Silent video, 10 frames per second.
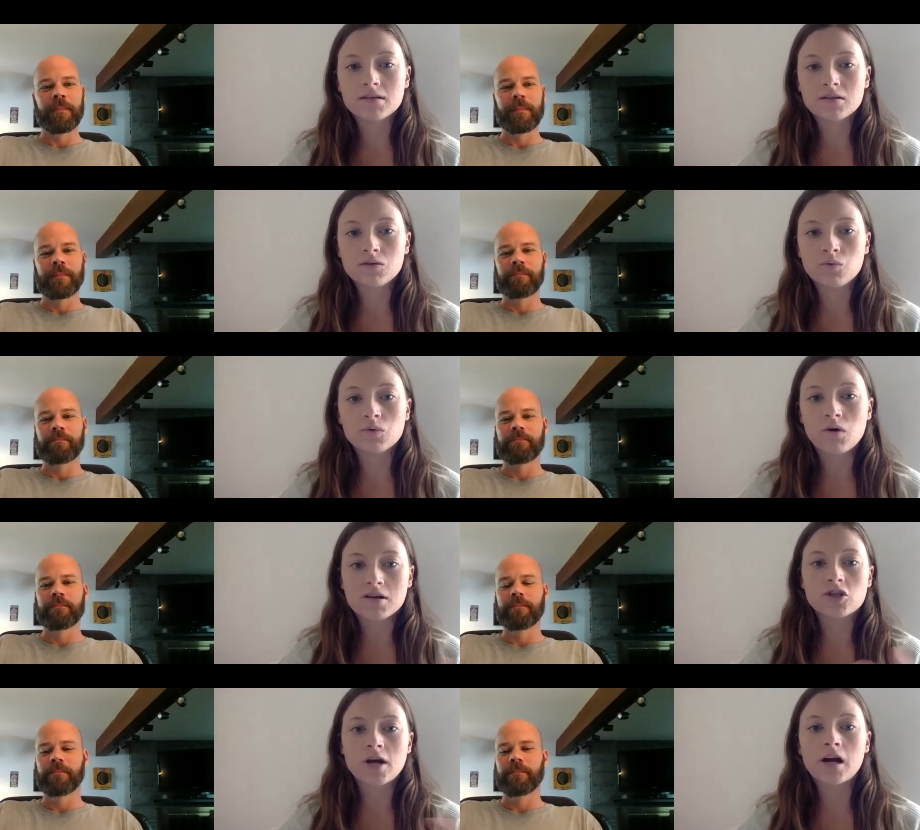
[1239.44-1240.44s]
Speaker 1: you would want
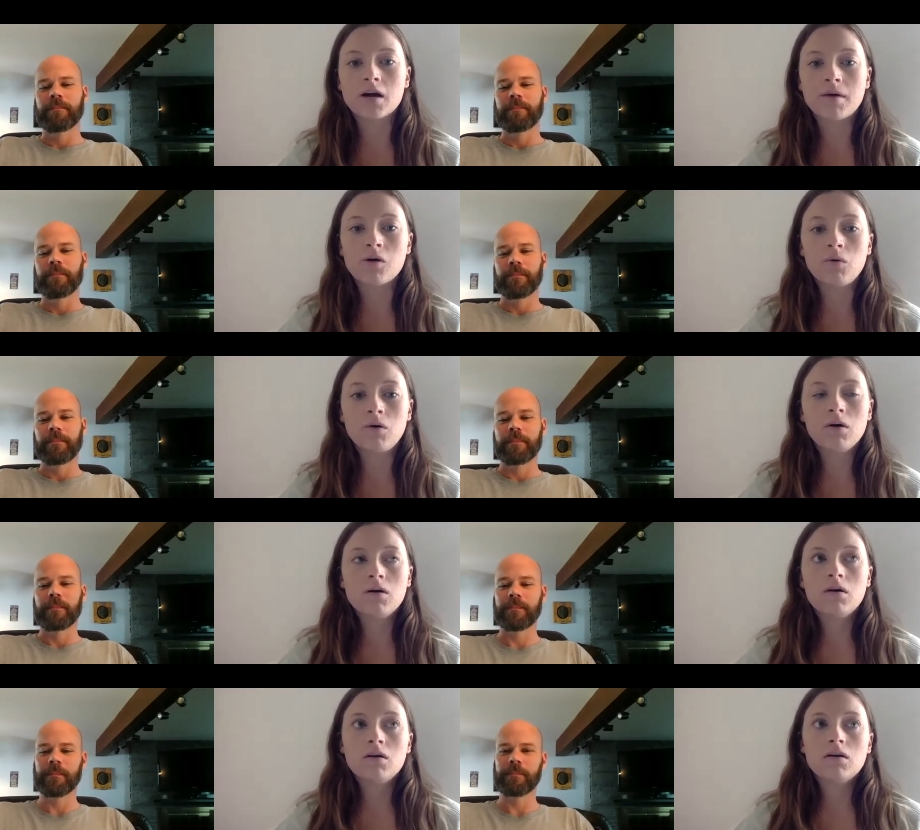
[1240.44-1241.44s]
to share about,
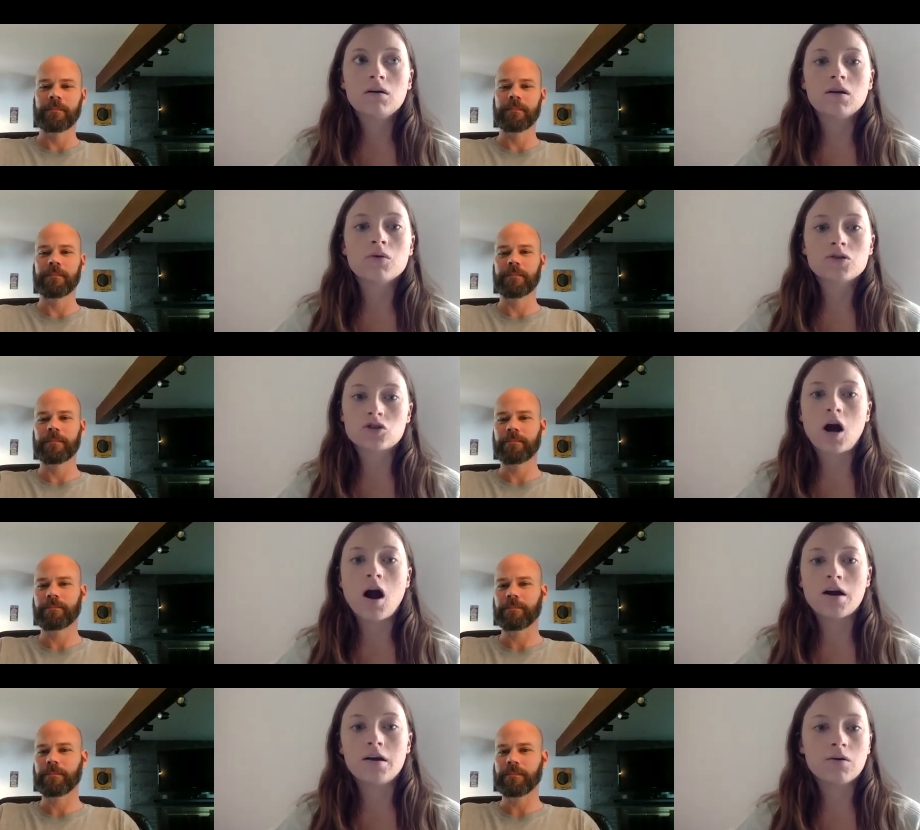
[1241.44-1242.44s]
you know,
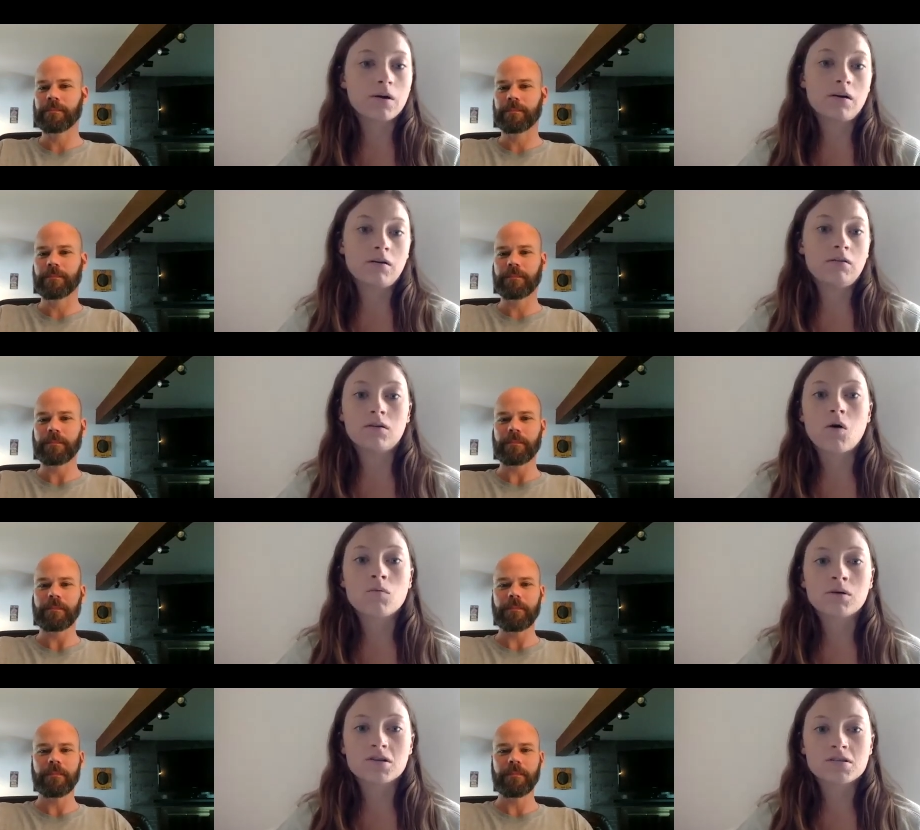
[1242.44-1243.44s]
Stride or your
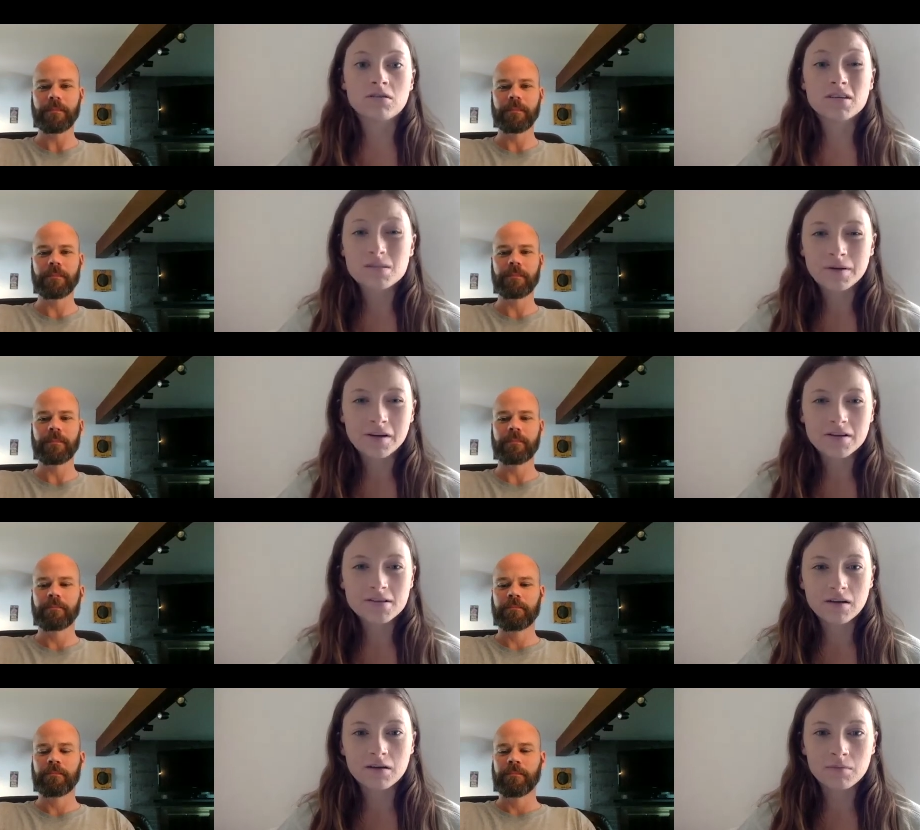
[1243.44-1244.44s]
own personal
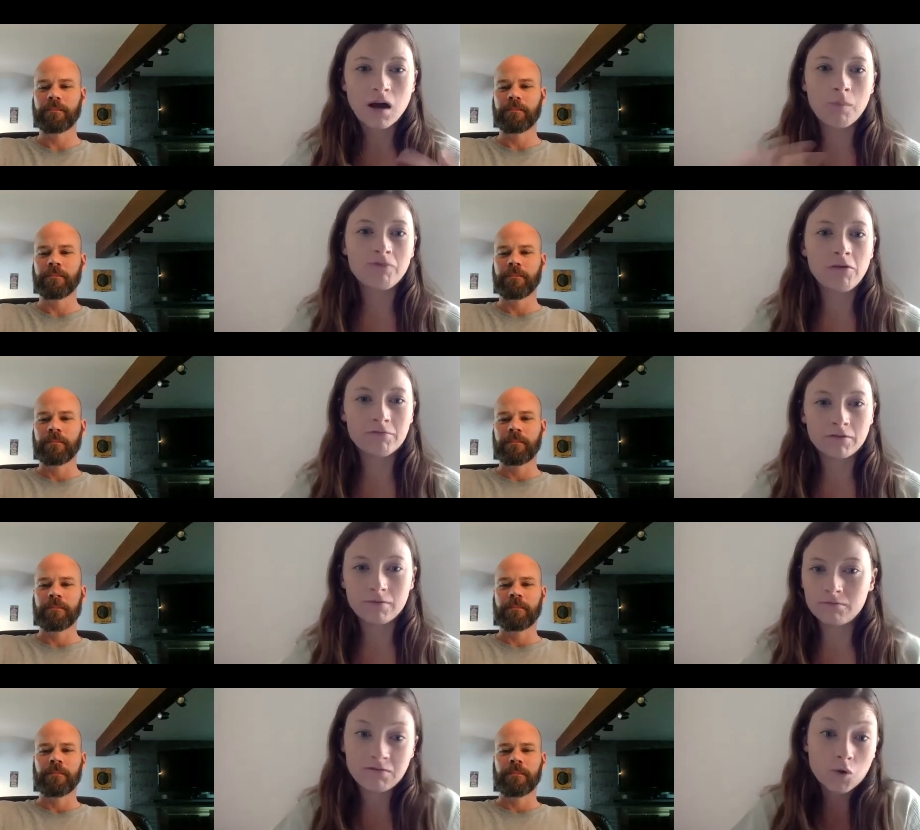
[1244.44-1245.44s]
experience that could be helpful for
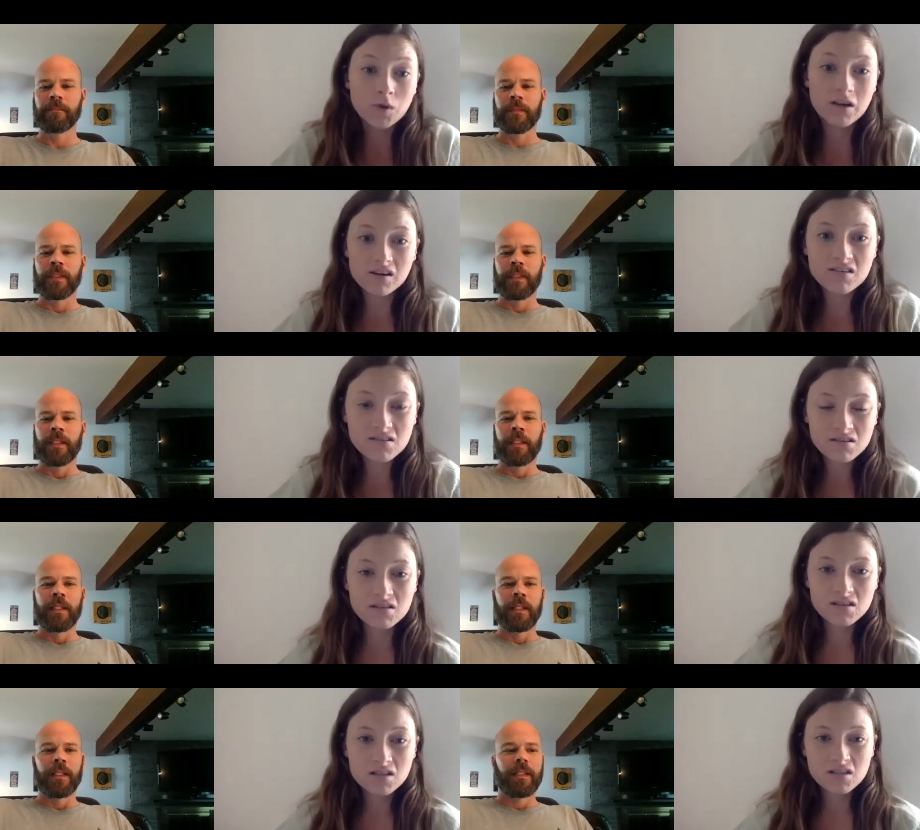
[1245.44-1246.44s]
Speaker 2: viewers?
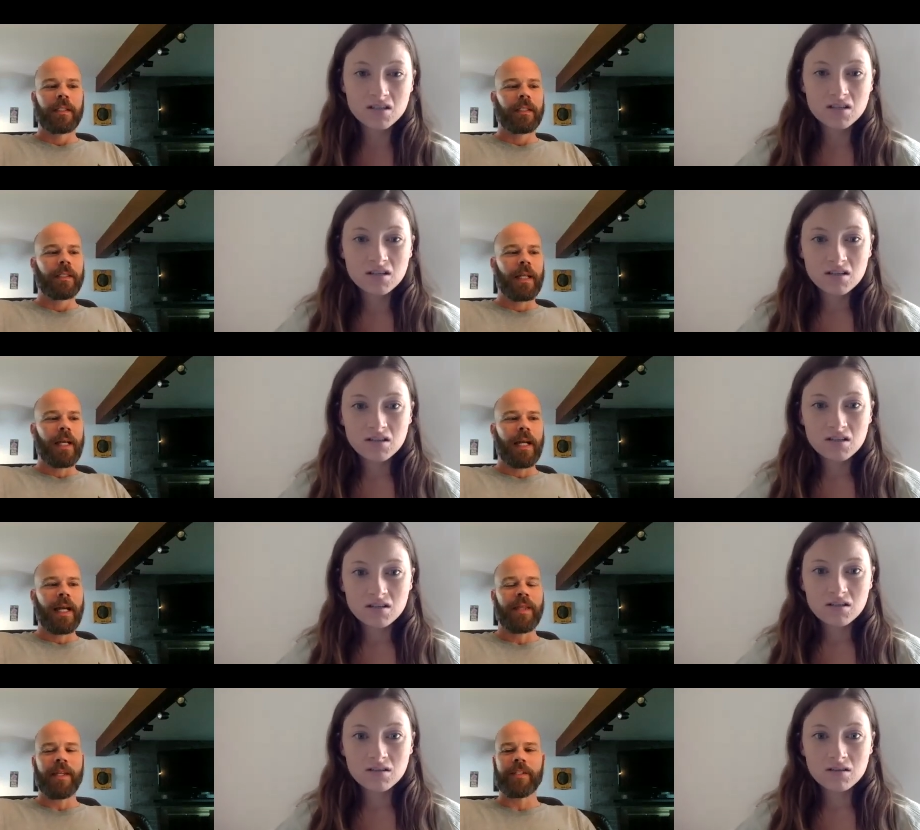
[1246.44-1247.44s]

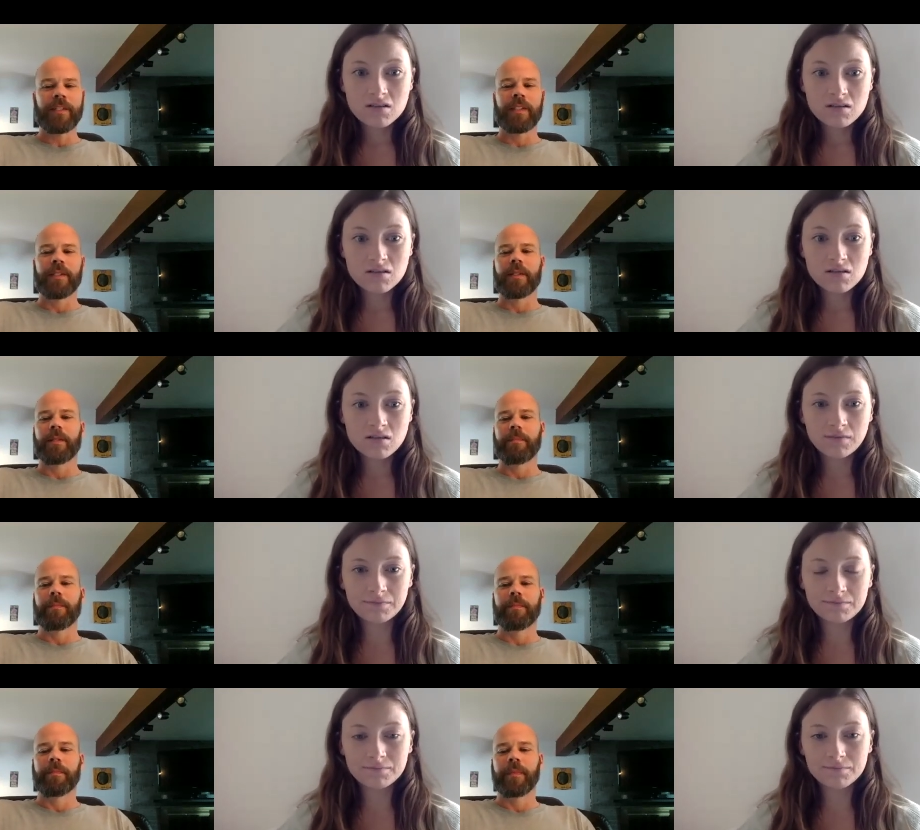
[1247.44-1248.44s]
I think just the, the,
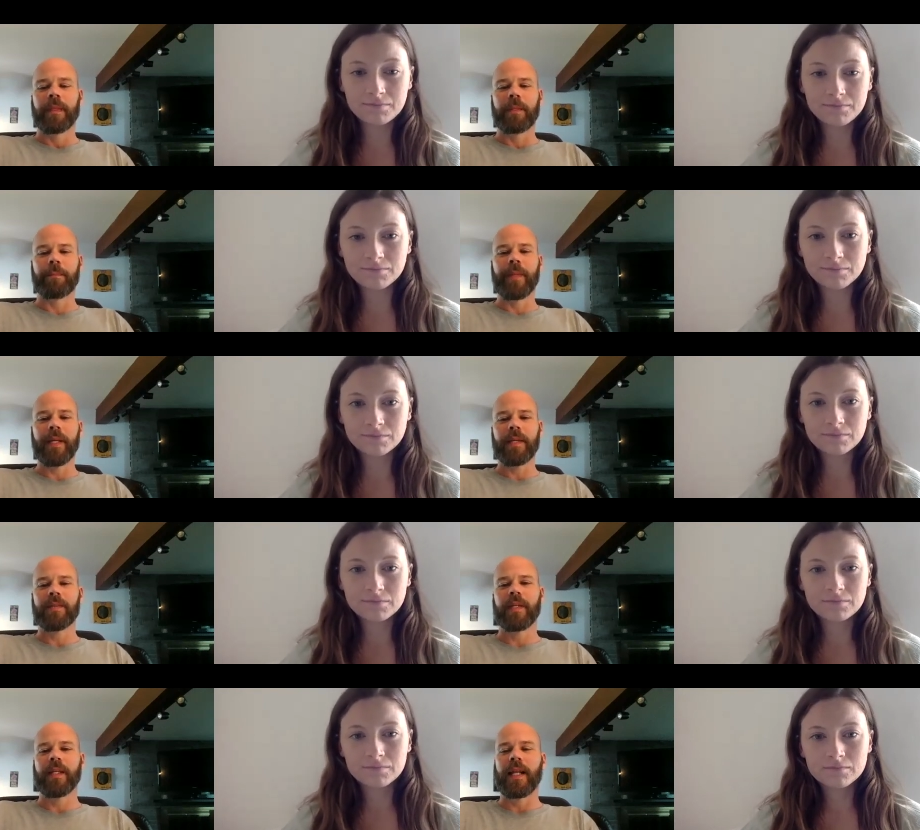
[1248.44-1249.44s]
the biggest
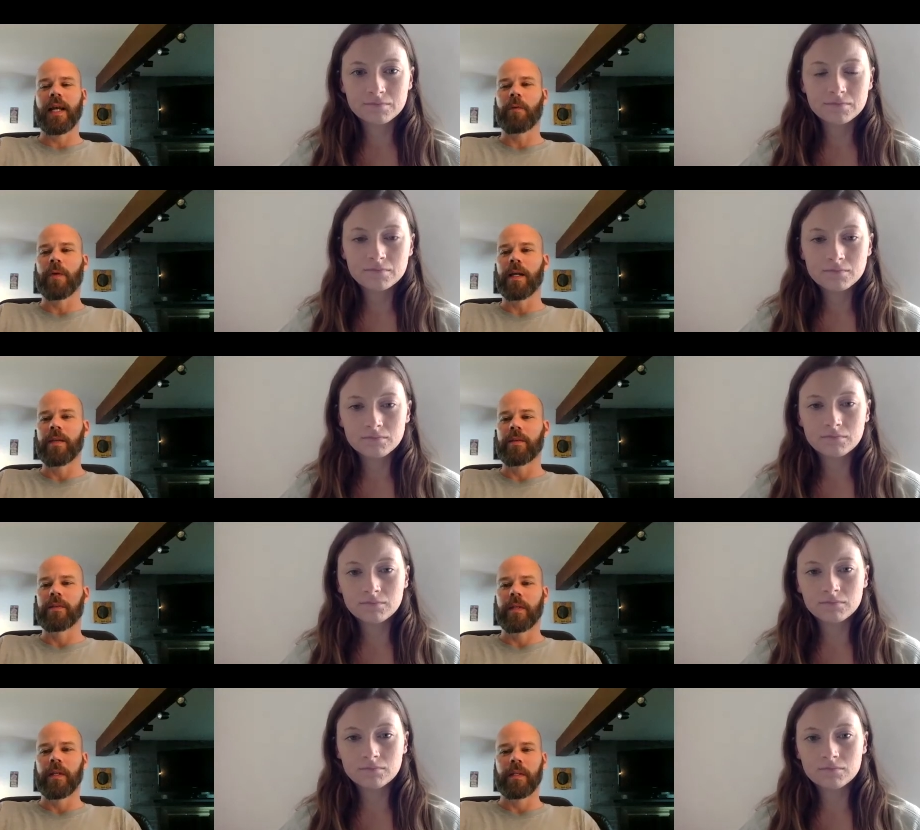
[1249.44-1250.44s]
thing that I want is
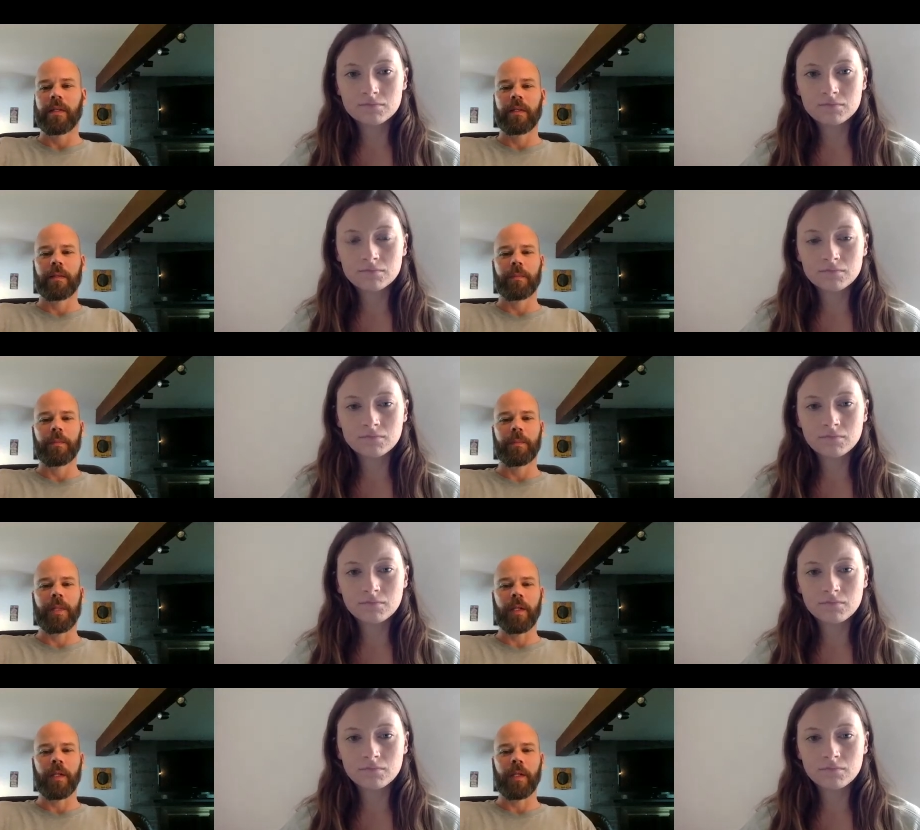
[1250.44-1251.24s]
to be able to